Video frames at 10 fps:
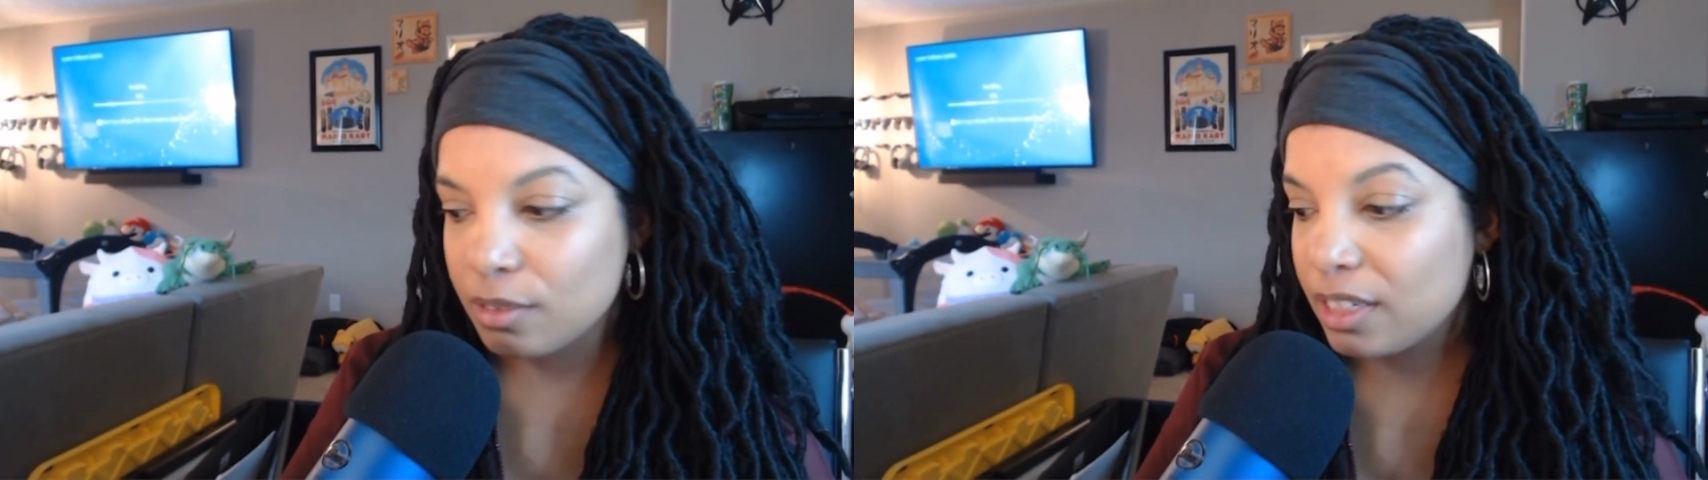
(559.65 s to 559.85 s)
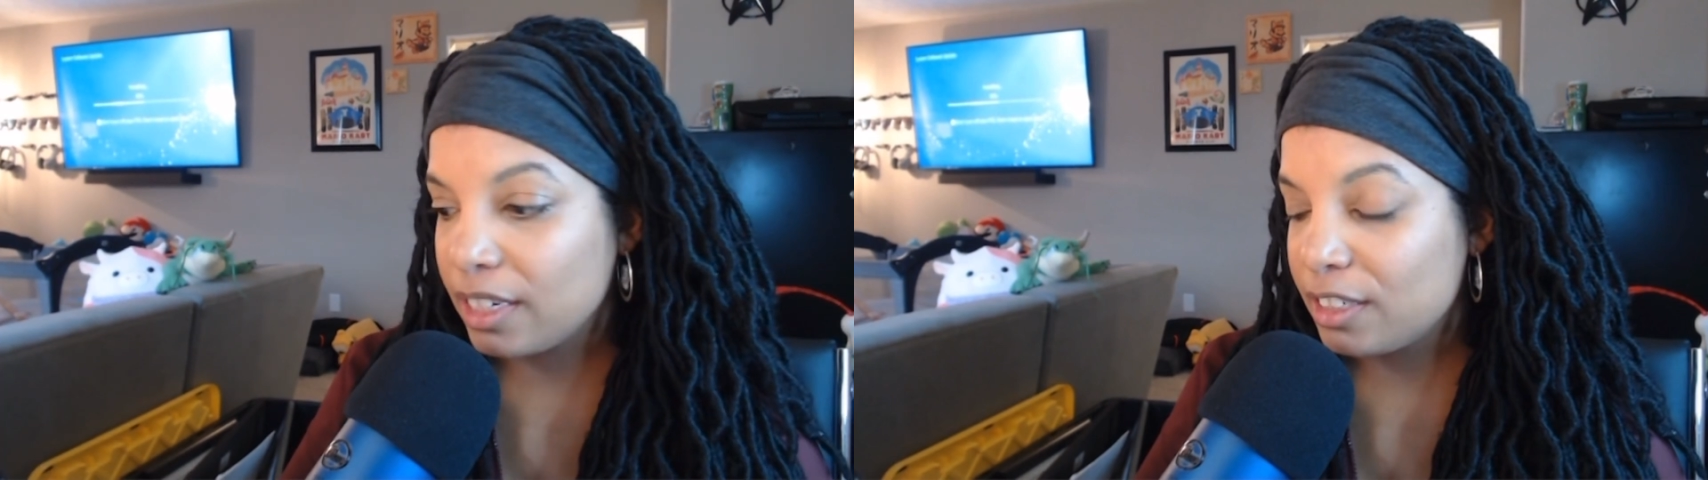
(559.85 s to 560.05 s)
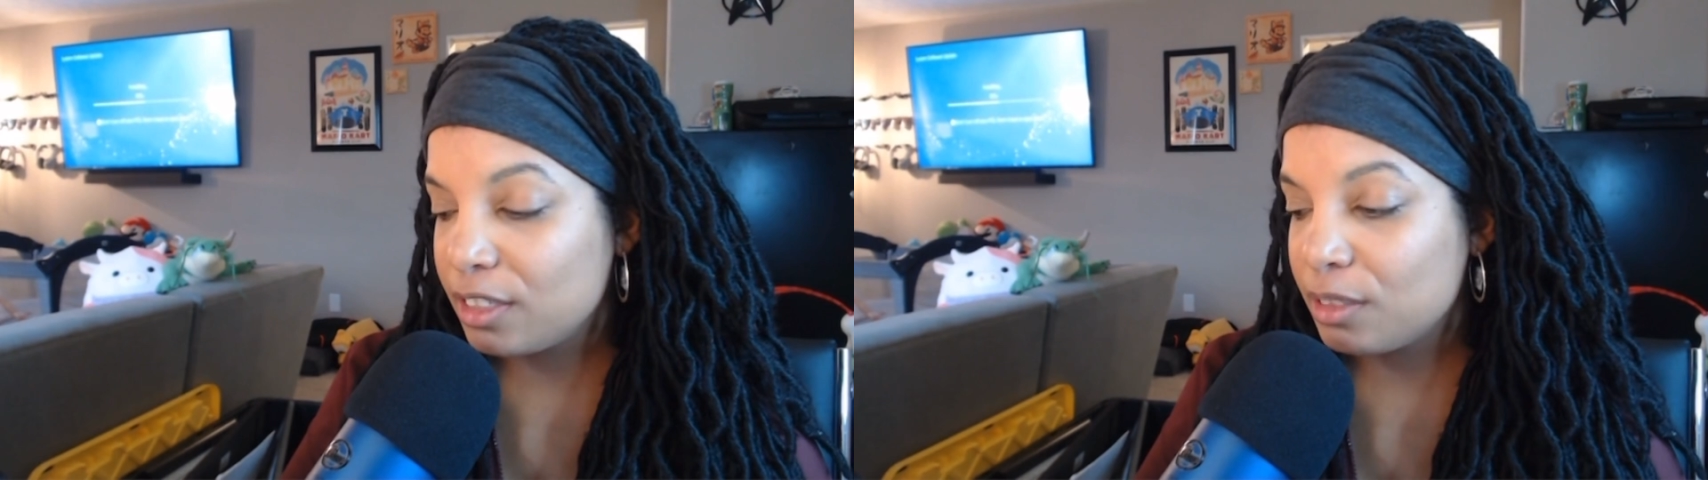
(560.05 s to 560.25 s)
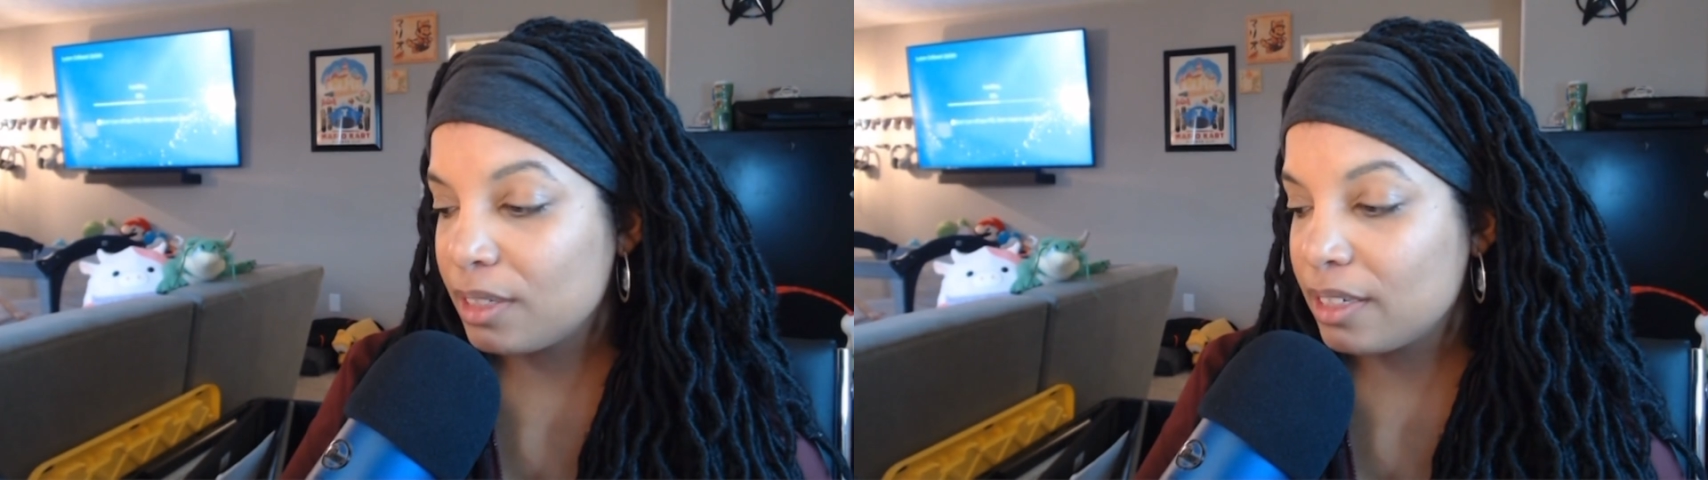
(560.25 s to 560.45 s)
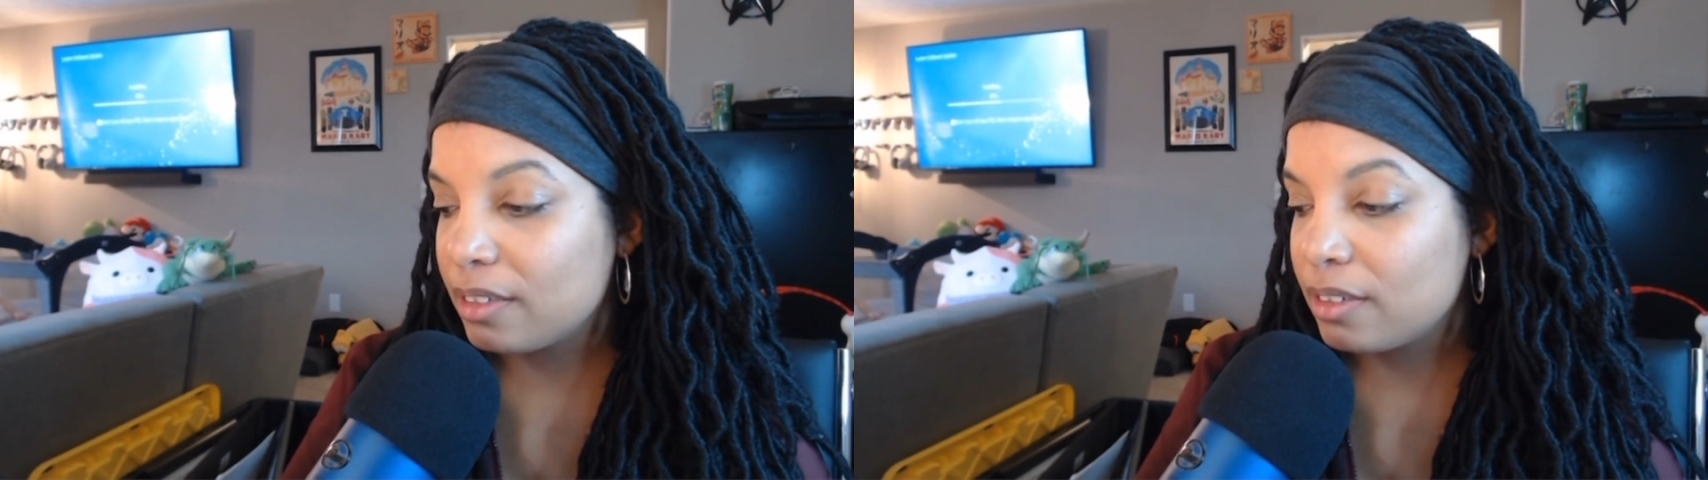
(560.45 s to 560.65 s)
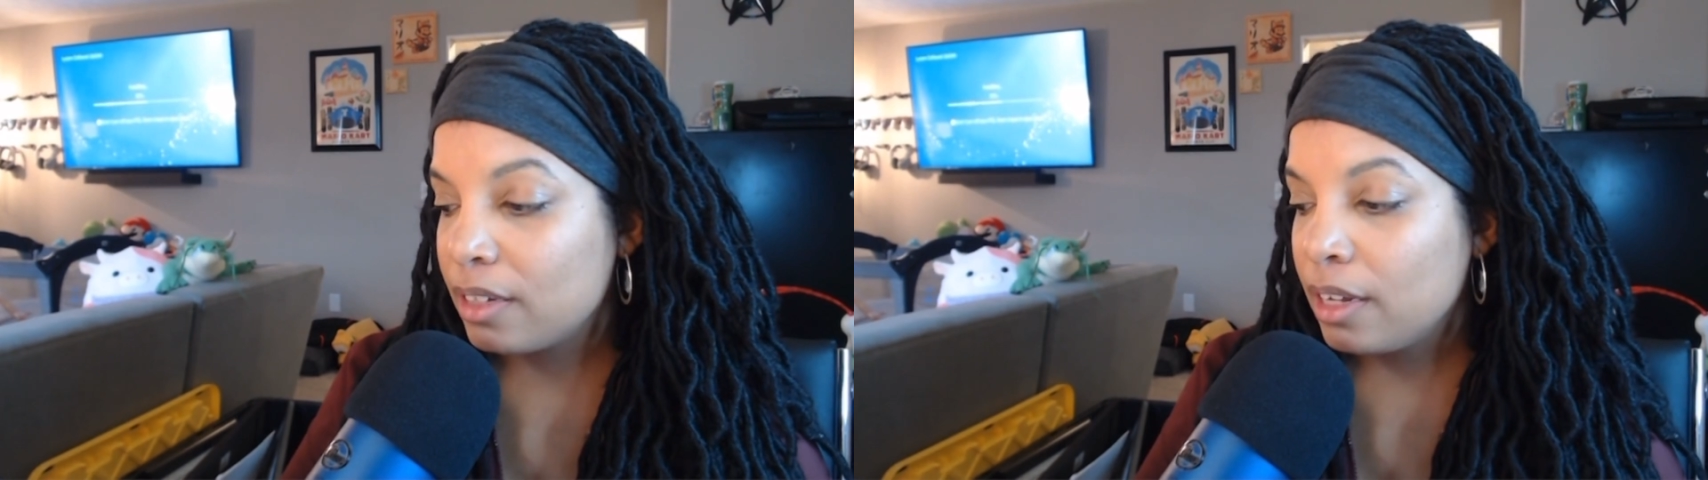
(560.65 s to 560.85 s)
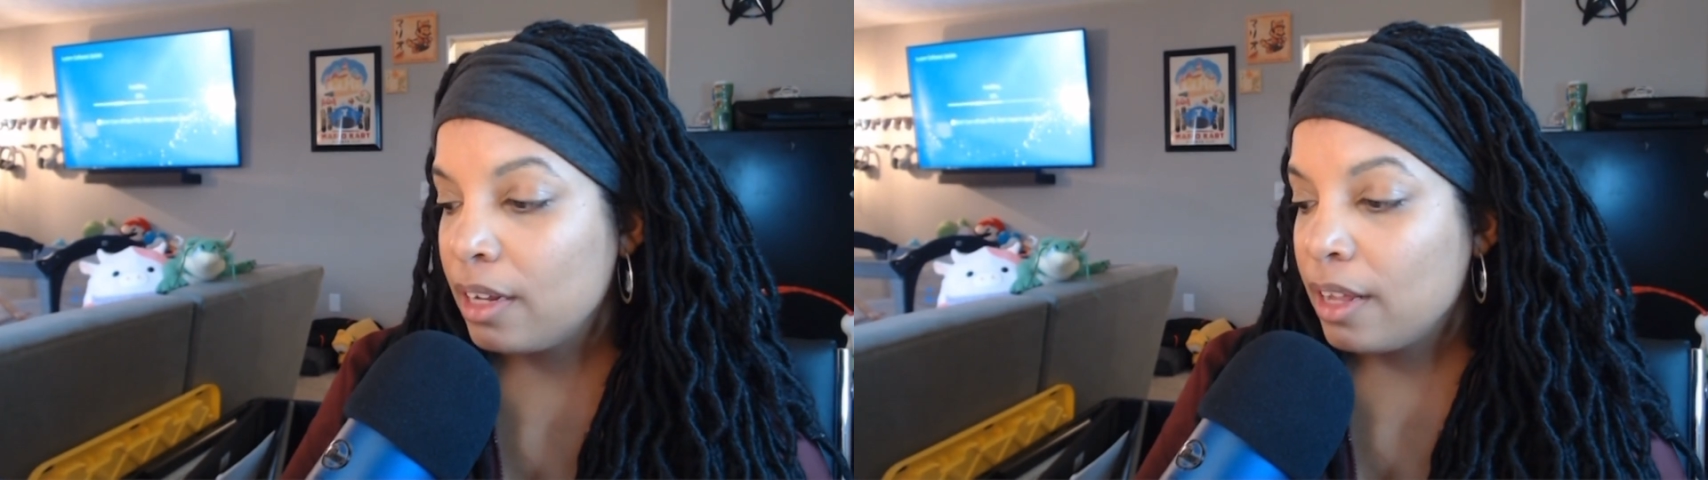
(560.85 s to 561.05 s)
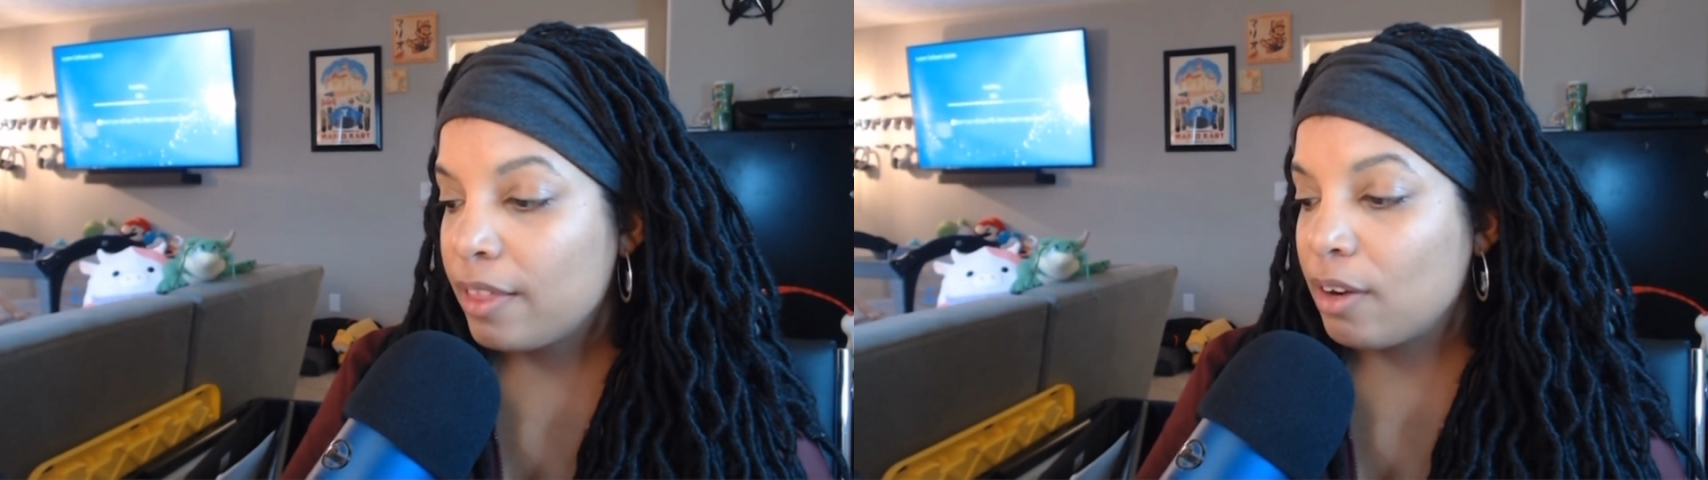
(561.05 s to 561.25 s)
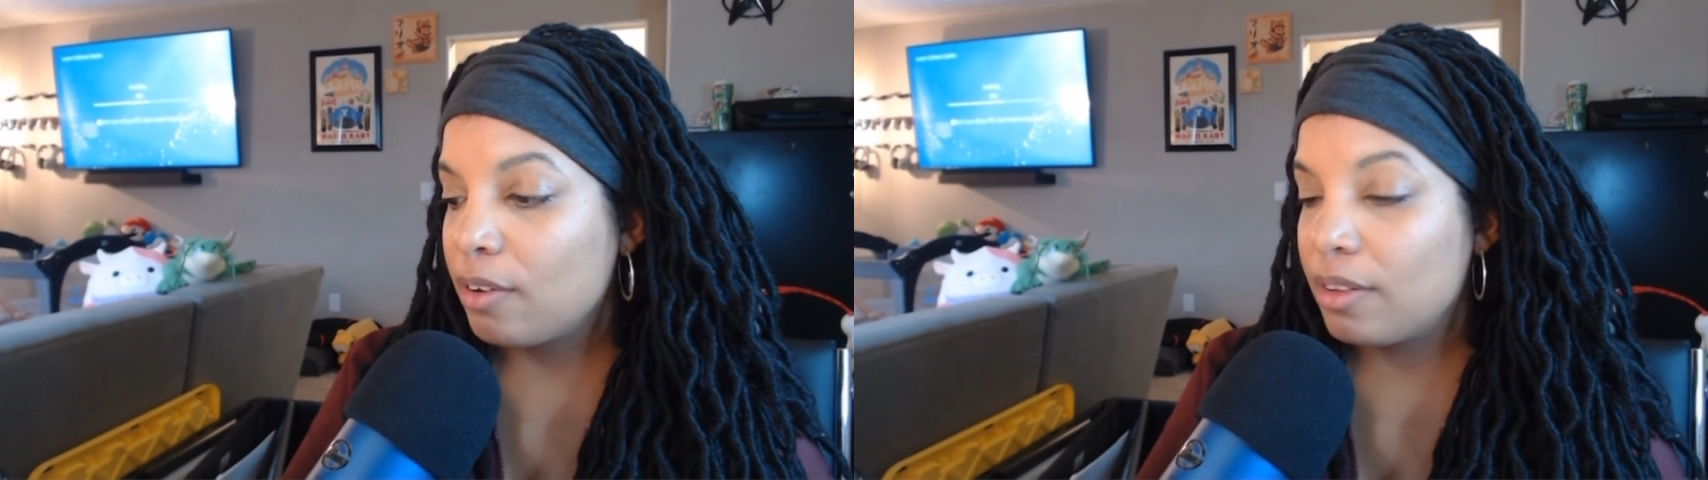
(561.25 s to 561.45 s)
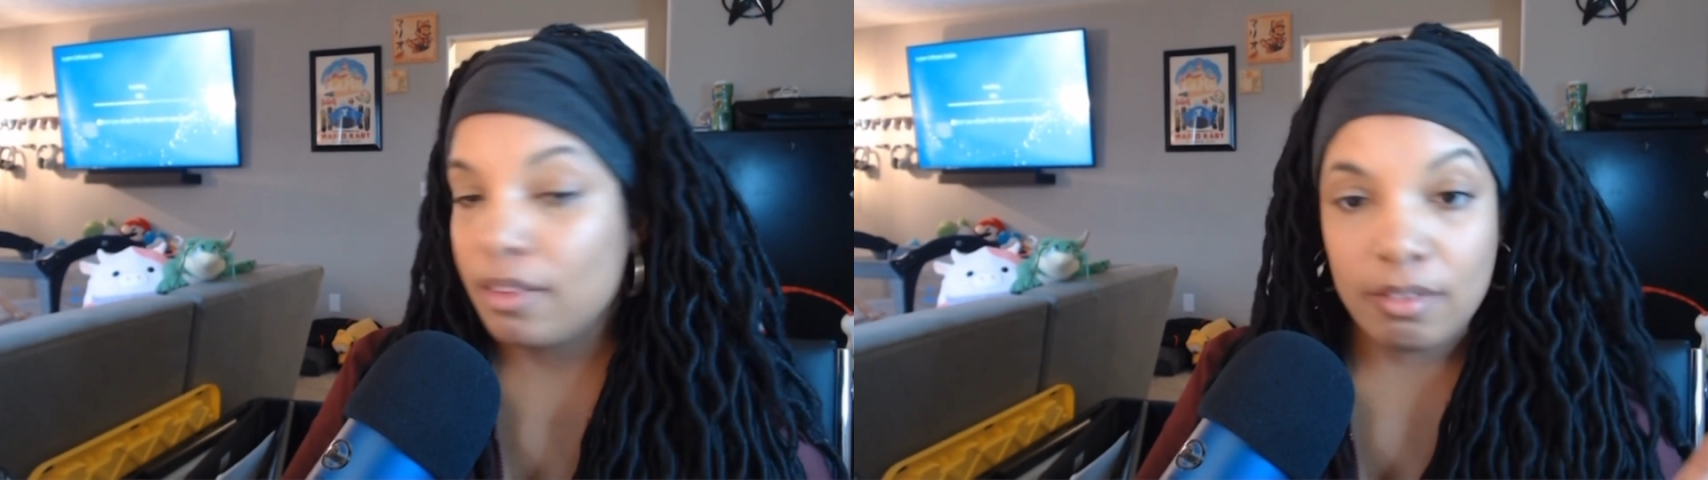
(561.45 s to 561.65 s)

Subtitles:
The issue is that,